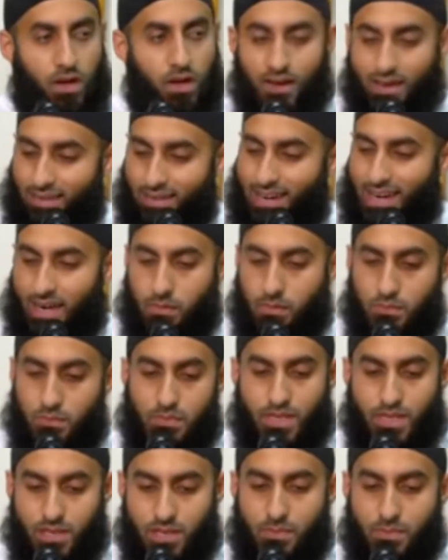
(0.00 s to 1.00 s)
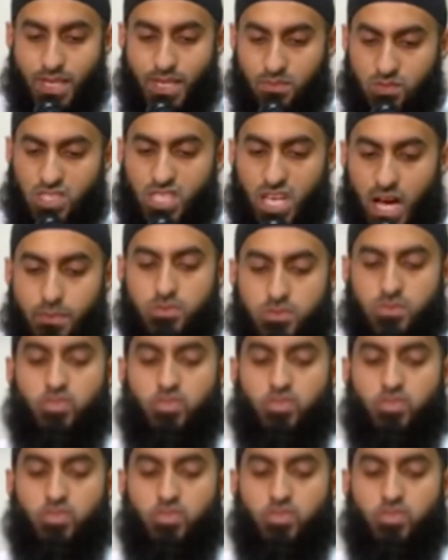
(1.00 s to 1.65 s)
Get up. They're going to make him sit up straight.